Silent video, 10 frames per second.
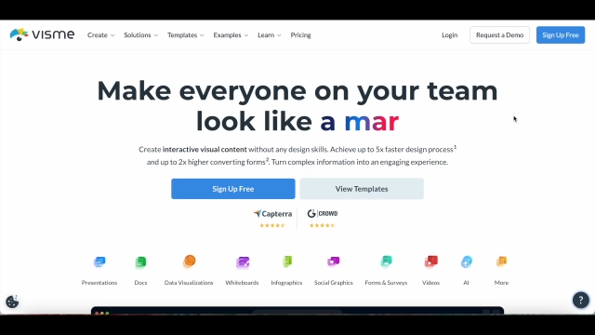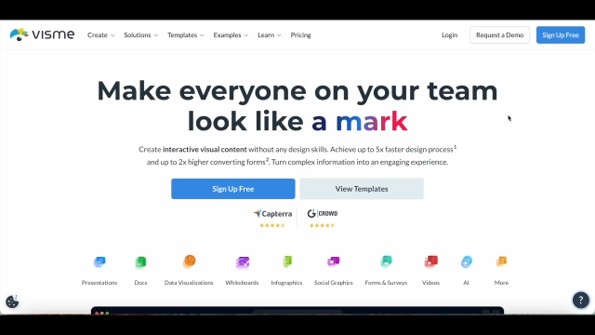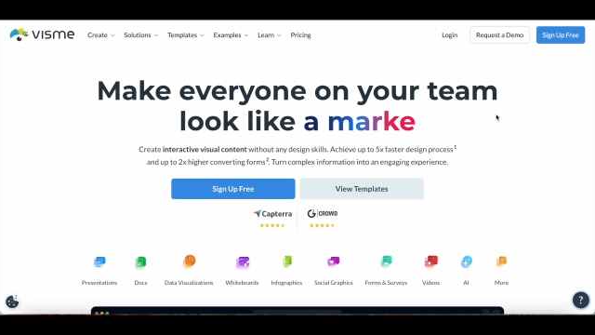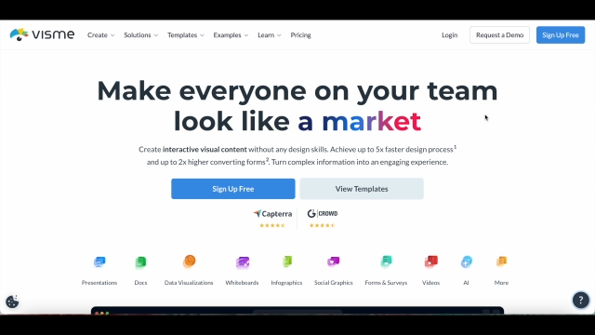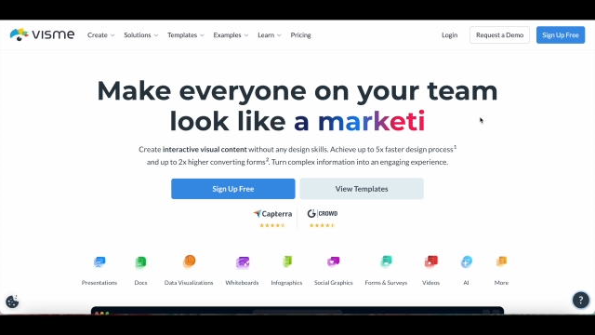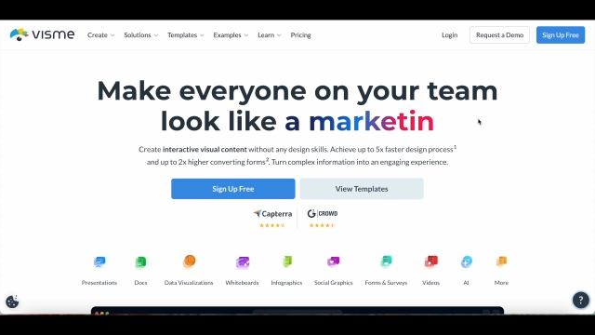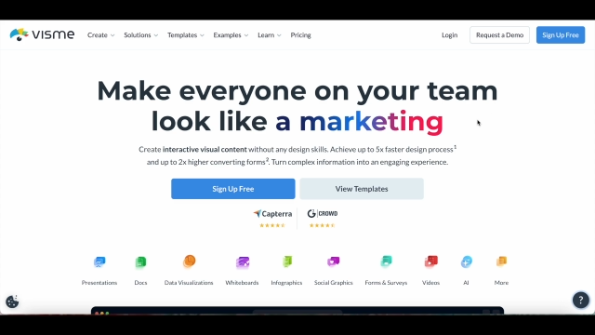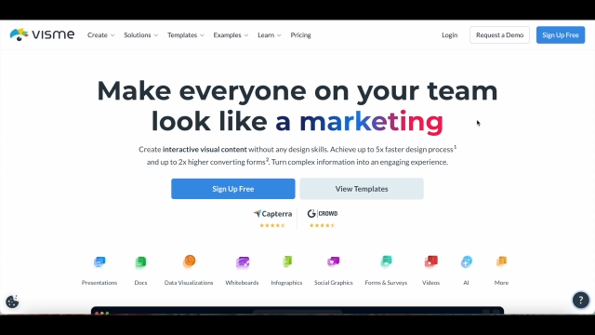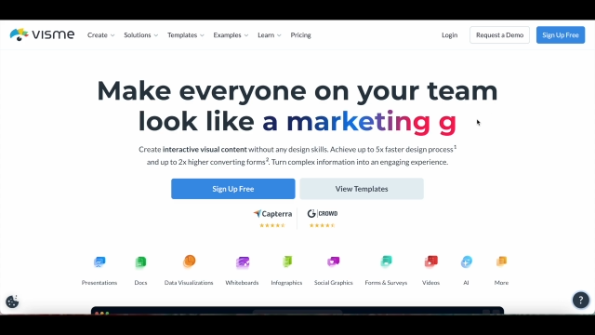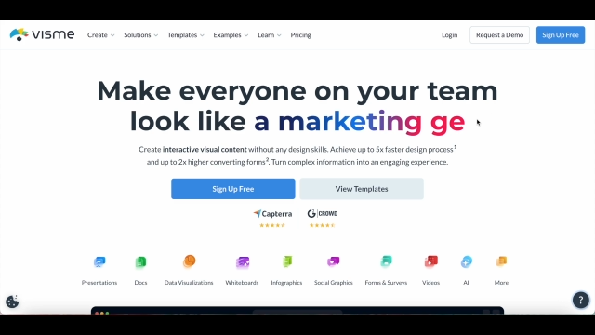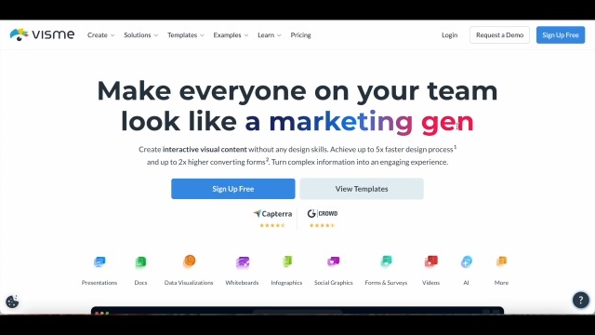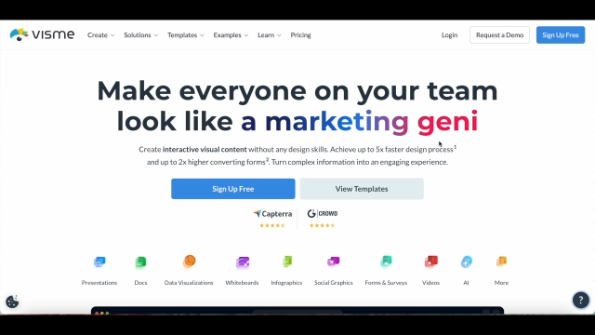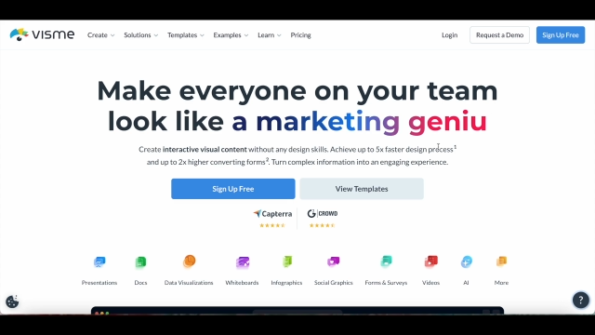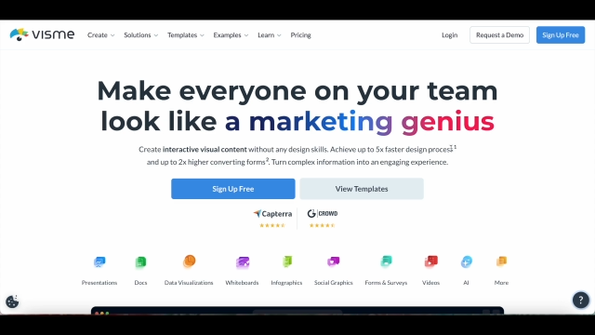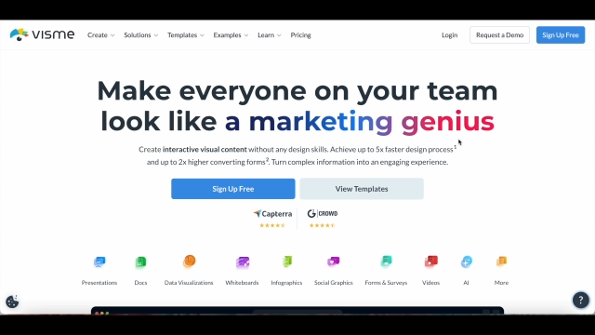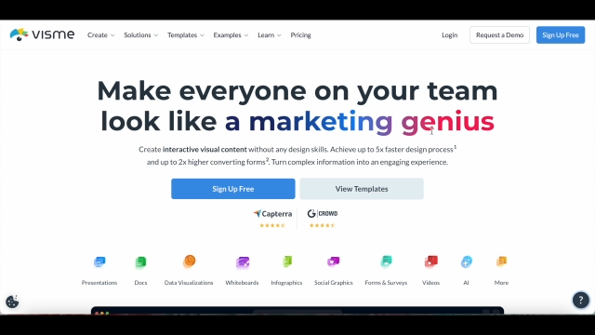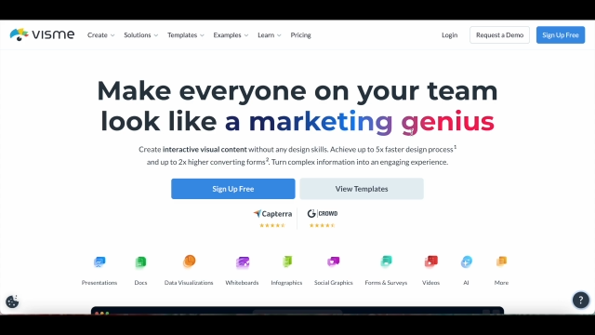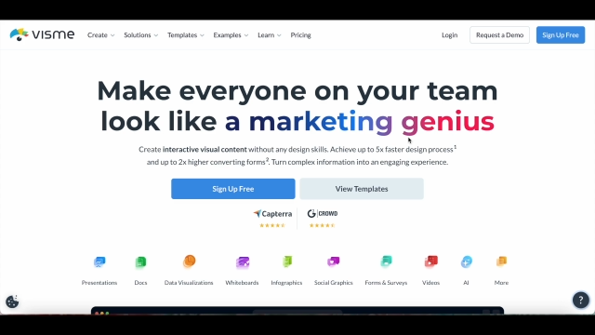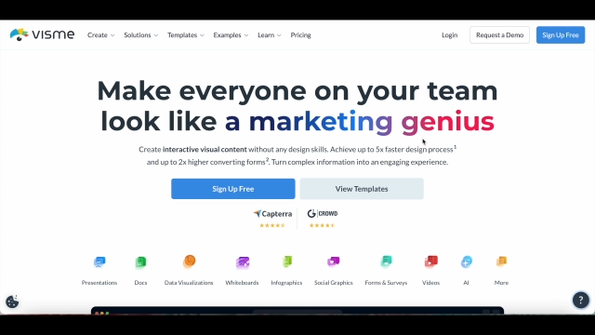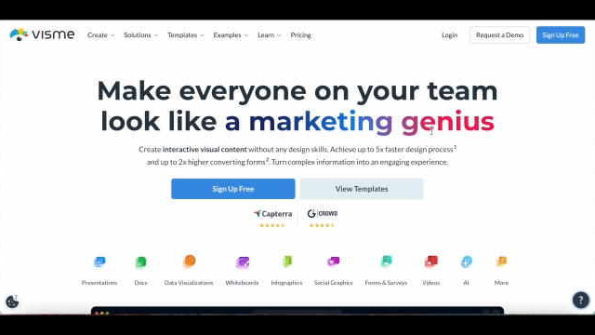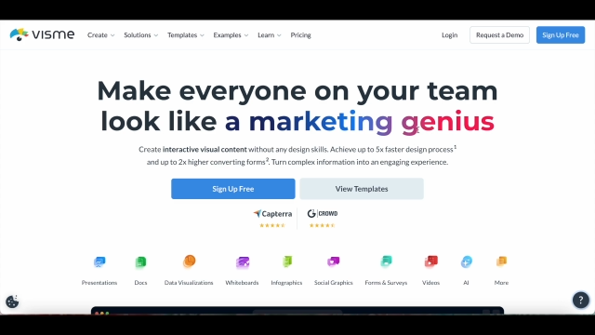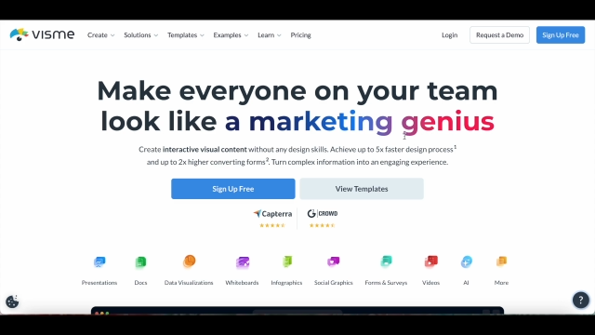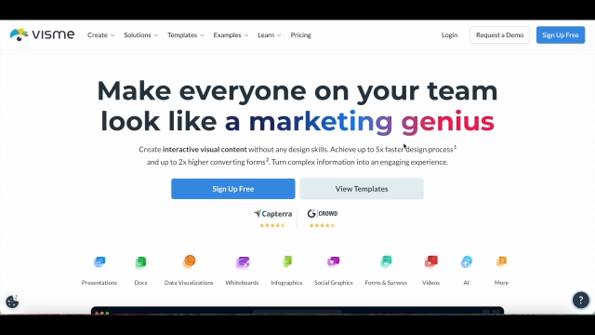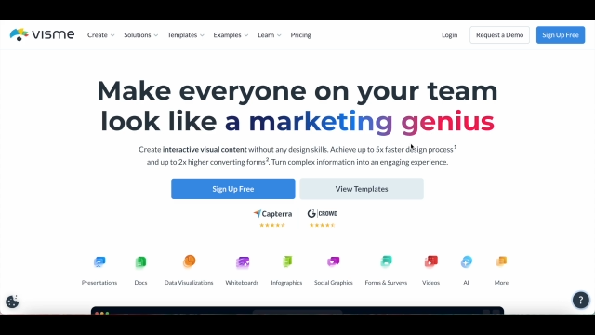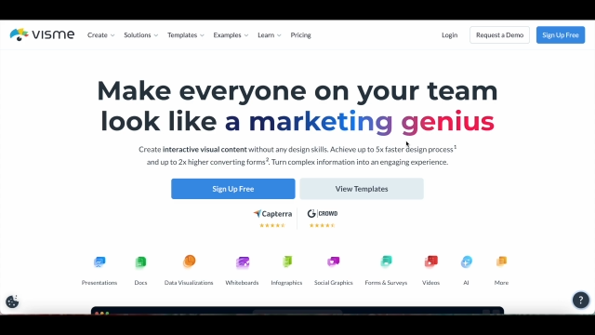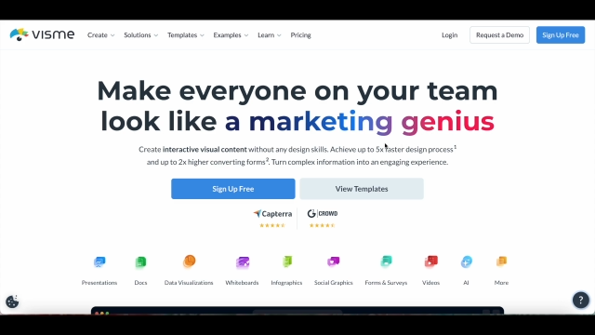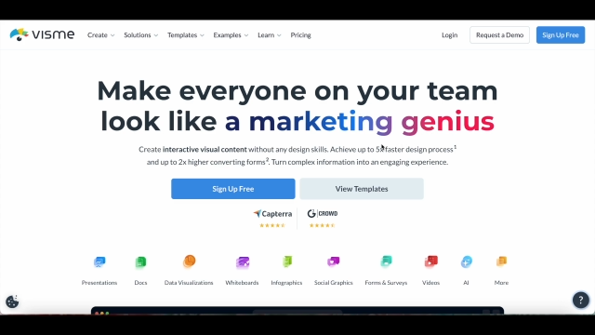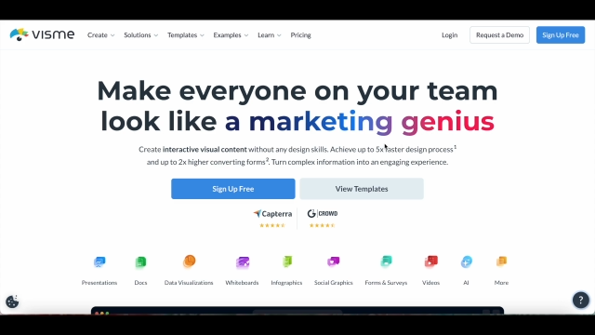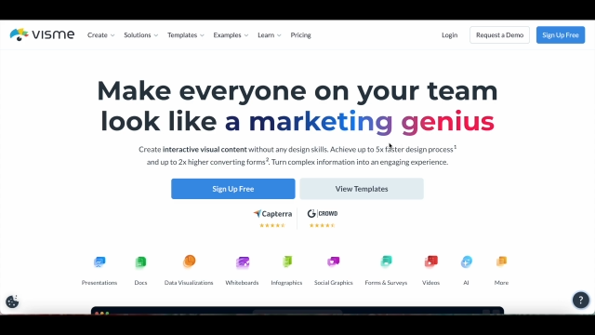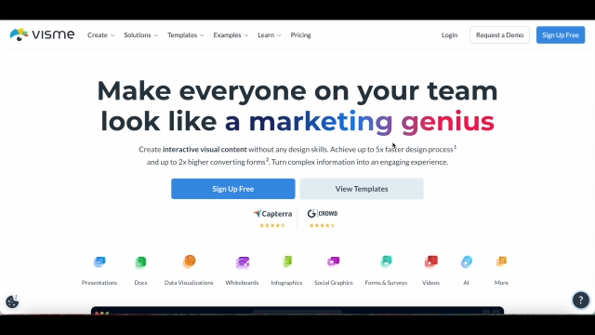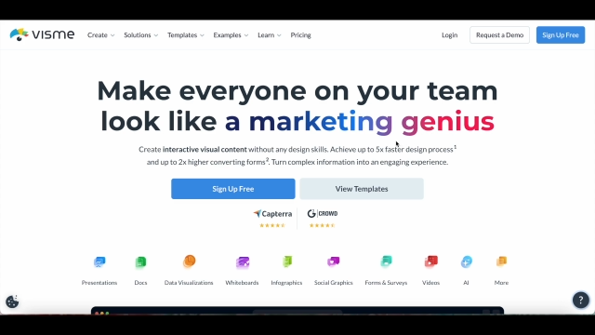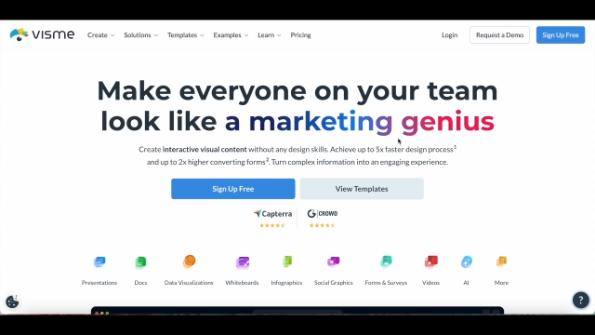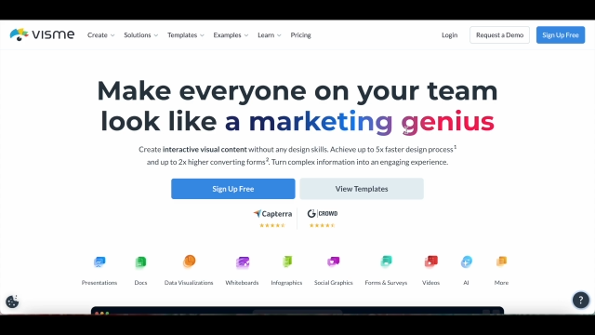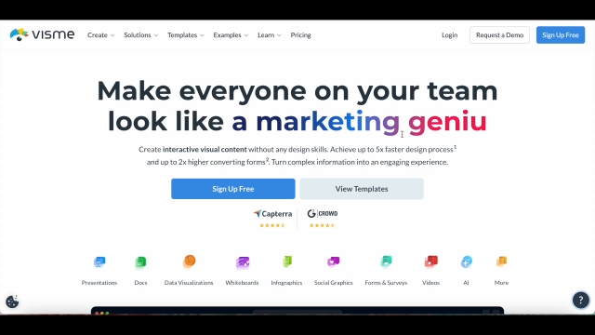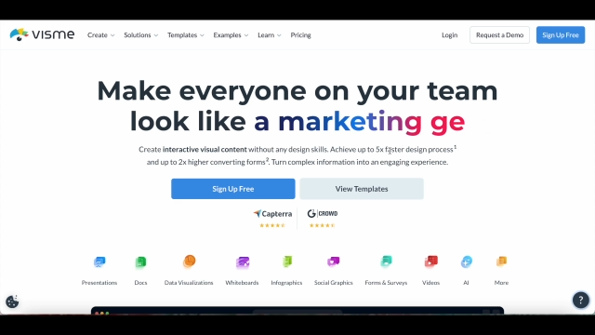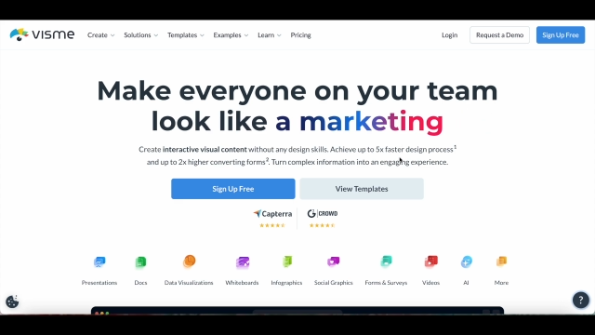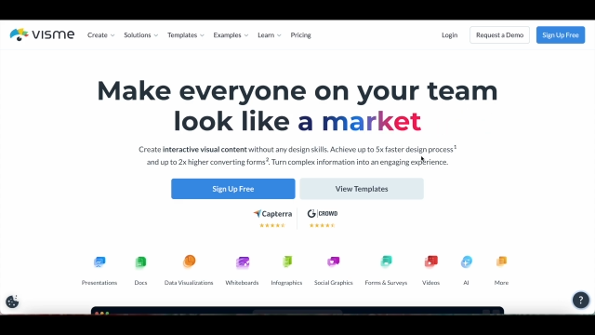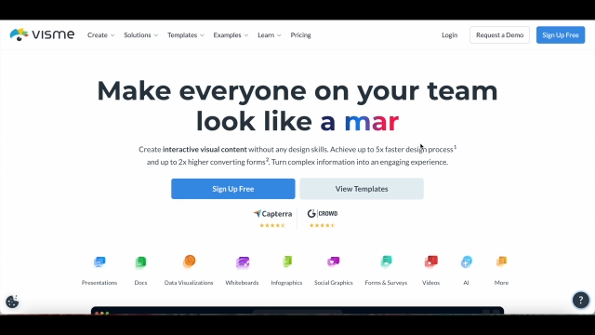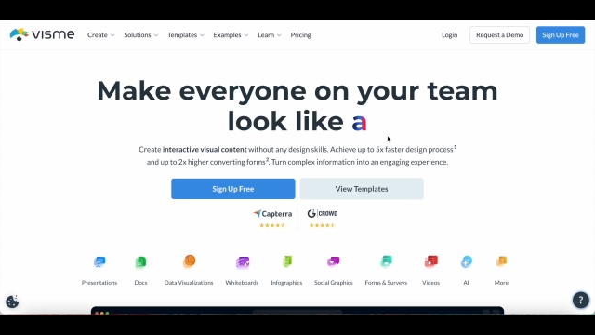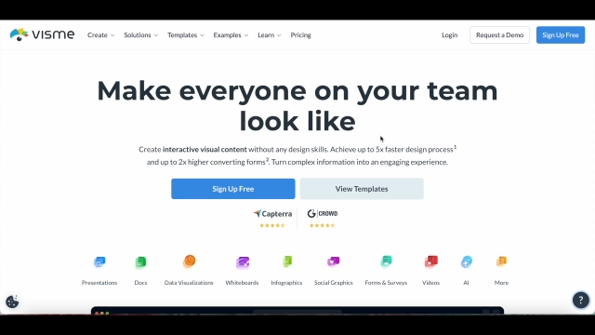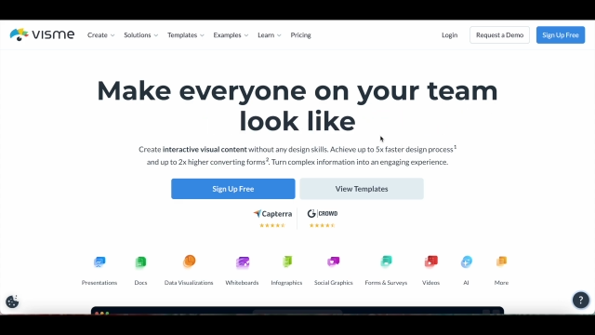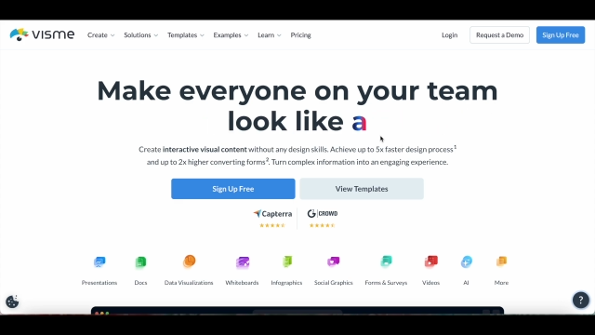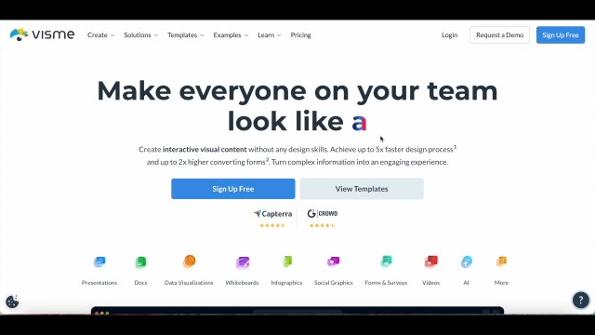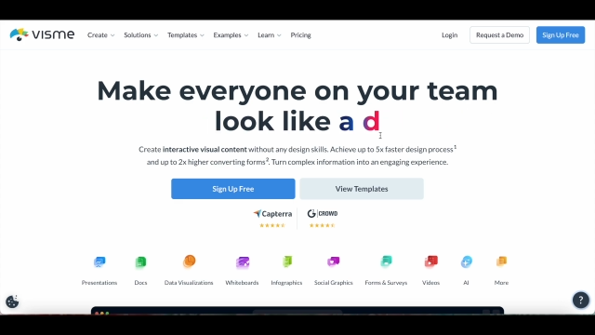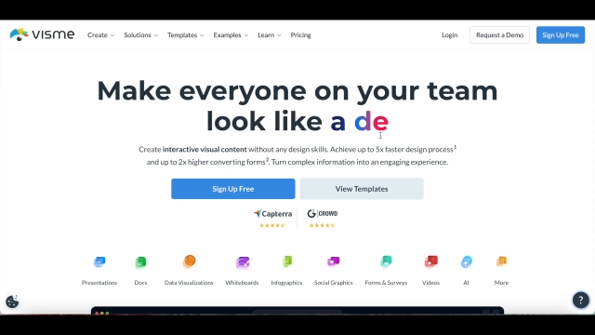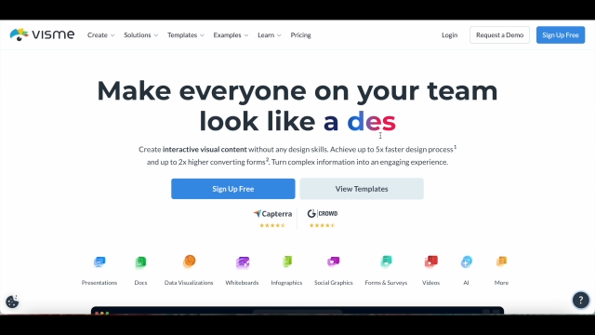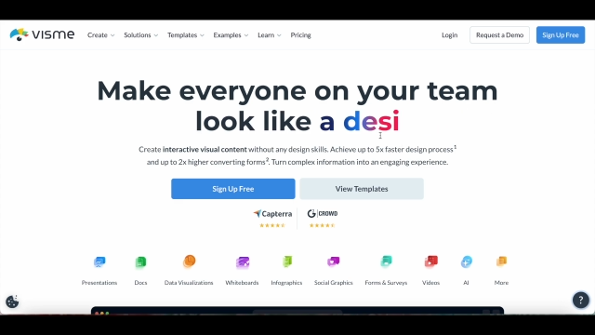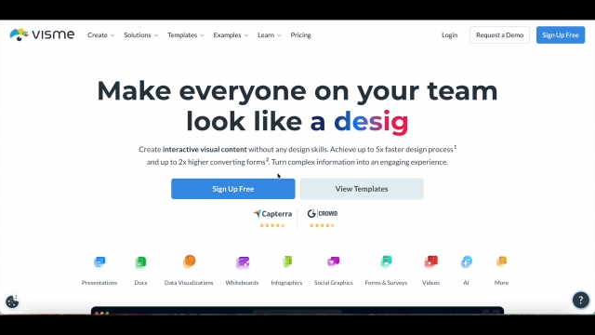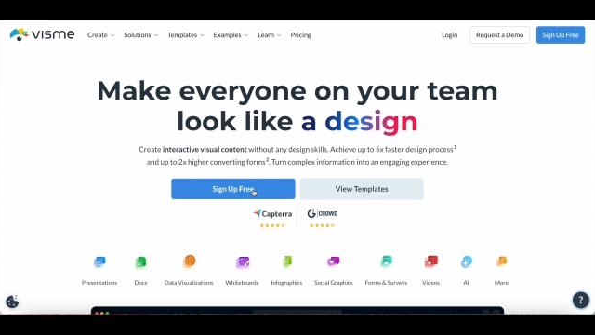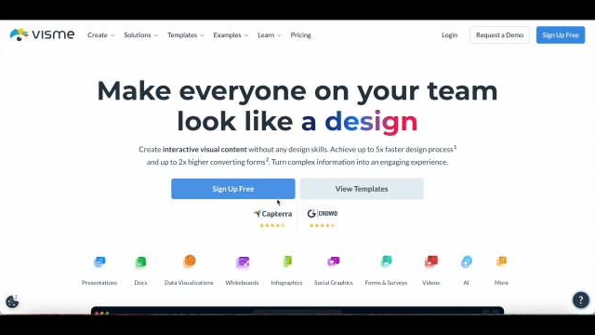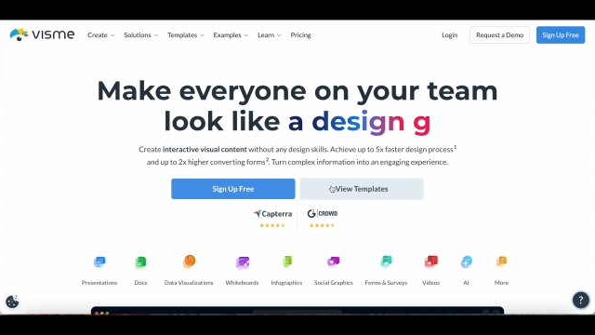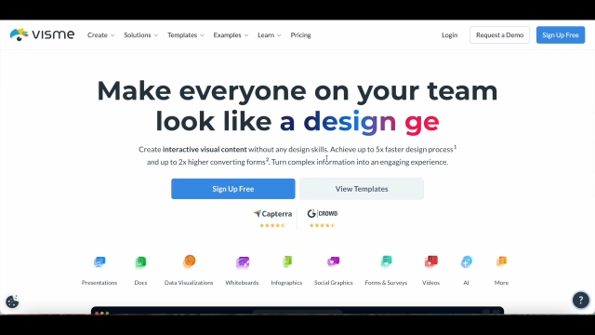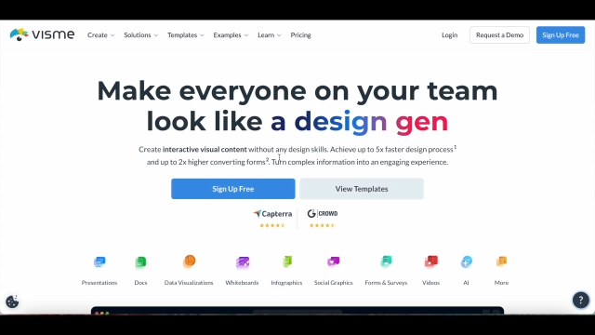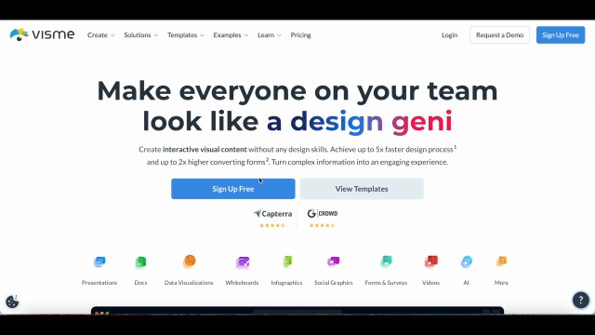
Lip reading: Nobody's mouth can be seen.